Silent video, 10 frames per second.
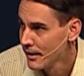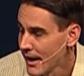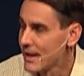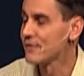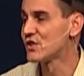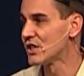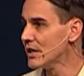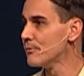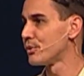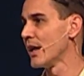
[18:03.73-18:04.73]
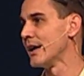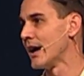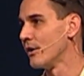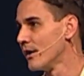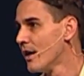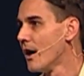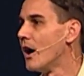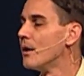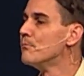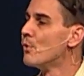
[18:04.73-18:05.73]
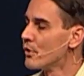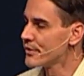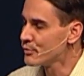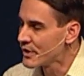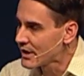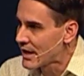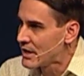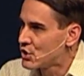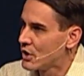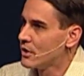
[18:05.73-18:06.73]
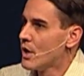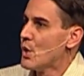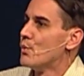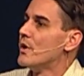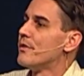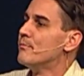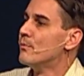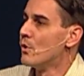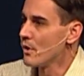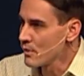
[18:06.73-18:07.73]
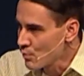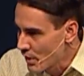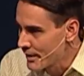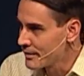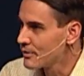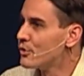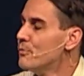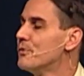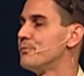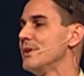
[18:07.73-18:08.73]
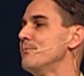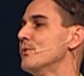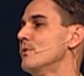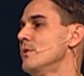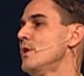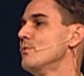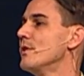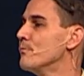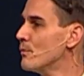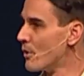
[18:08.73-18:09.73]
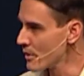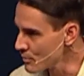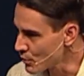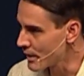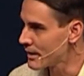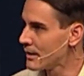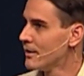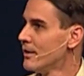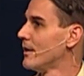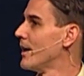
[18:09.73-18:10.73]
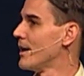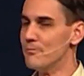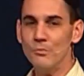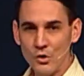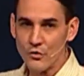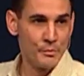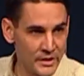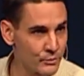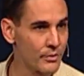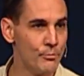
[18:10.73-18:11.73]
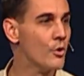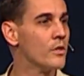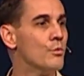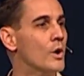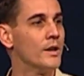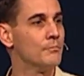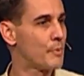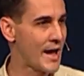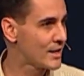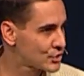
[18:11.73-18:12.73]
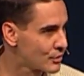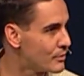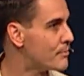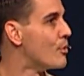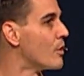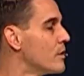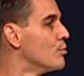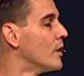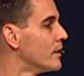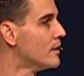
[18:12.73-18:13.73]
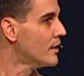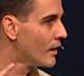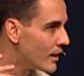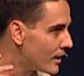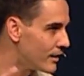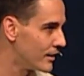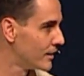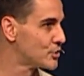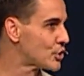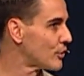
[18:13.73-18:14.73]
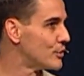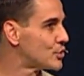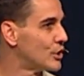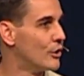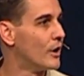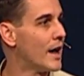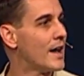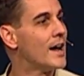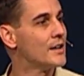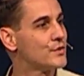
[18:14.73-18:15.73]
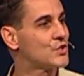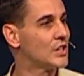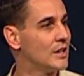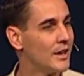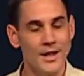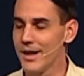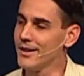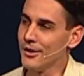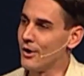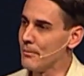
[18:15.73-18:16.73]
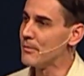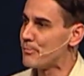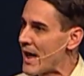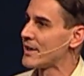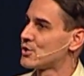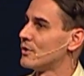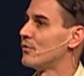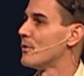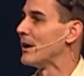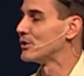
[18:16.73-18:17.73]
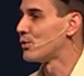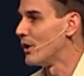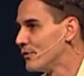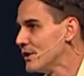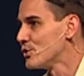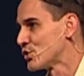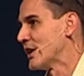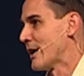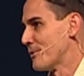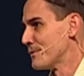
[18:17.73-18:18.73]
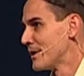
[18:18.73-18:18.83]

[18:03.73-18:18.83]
And I've seen it play out on more than one occasion with more than one group of people, with more than one uh, movement, with more than one pastor, with more than one uh, uh, church. You know, I, I have seen it. You know, I've been pastoring for about 12 years now.